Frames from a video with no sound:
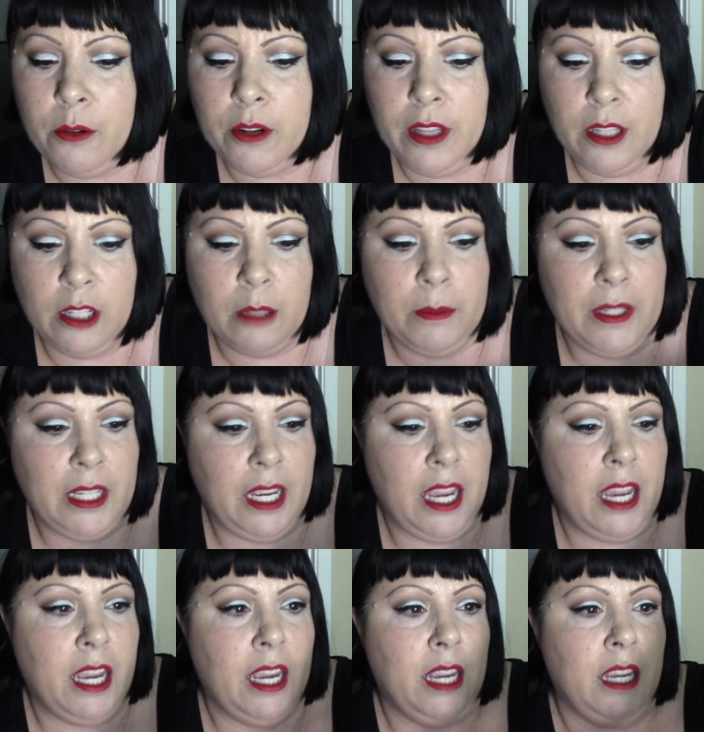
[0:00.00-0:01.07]
or the Urban
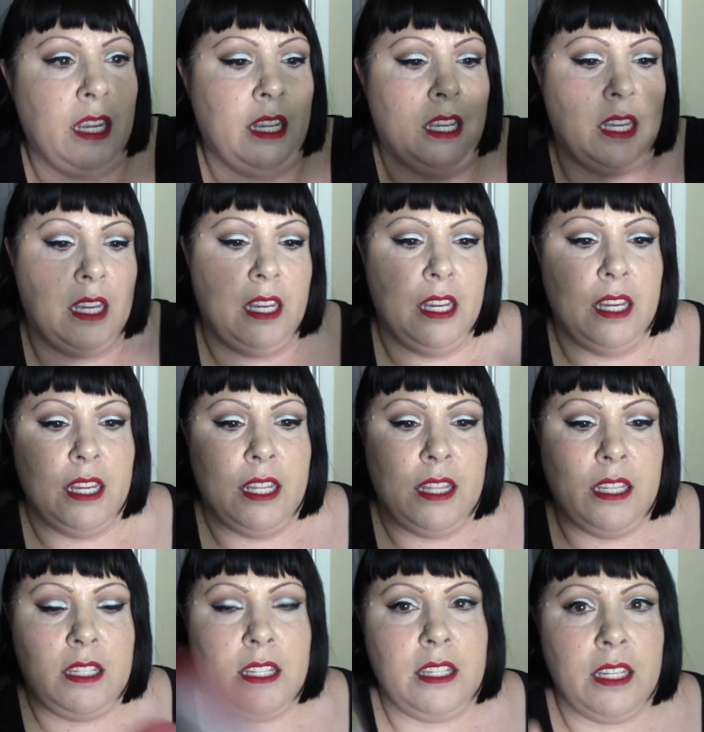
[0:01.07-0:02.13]
Decay.
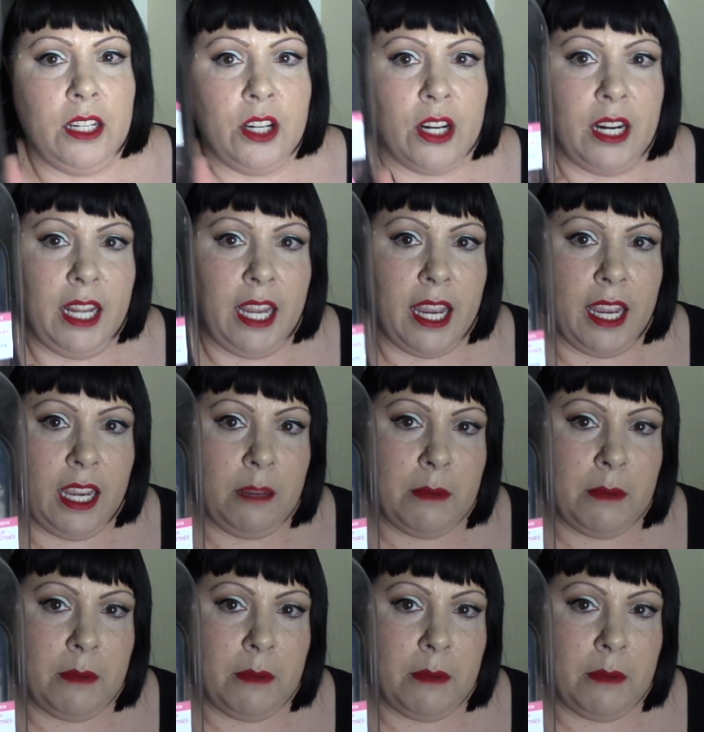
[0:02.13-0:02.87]
This is a Garnier